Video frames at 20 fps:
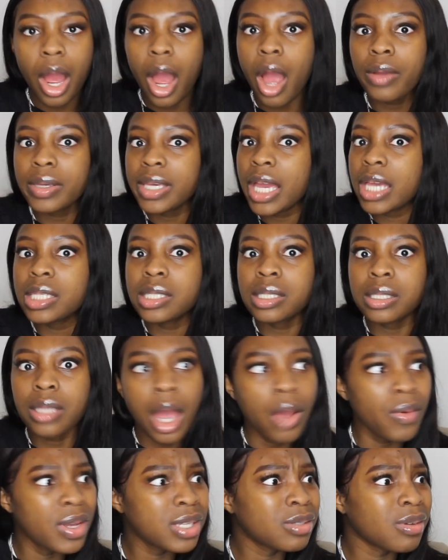Okay,
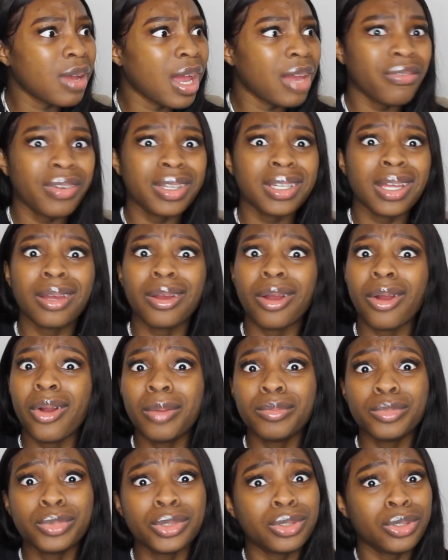so it's not every day go
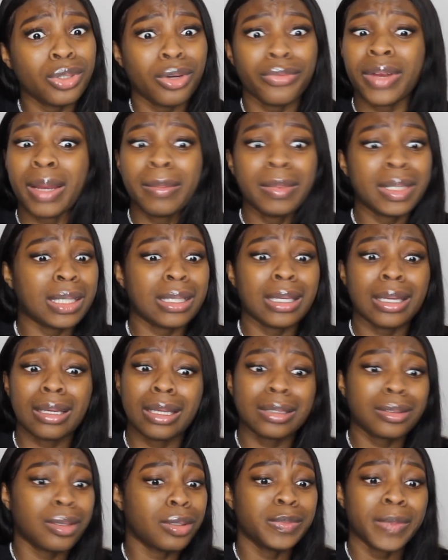home to your family
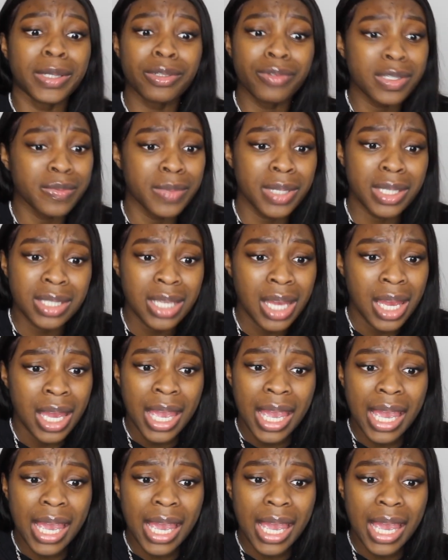and go spend Christmas.